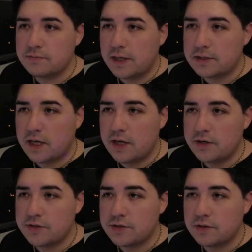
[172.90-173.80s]
back to
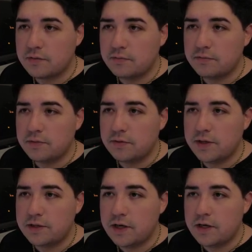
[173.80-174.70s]
headers, put it
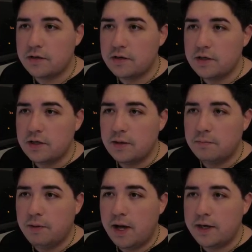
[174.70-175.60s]
right there,
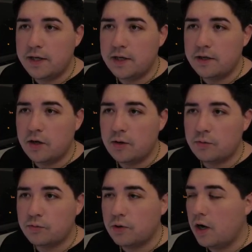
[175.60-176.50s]
body,
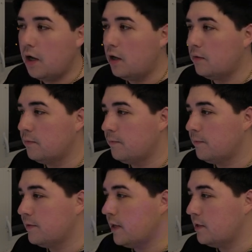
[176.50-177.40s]
raw,
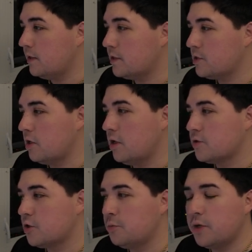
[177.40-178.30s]
and this I'll
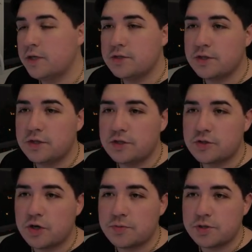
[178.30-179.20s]
also put into the
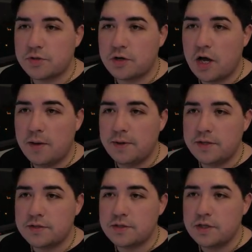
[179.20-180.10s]
description or
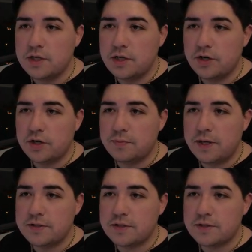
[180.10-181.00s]
comments. You're going to
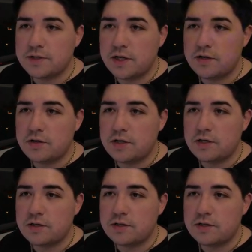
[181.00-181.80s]
paste this in. You can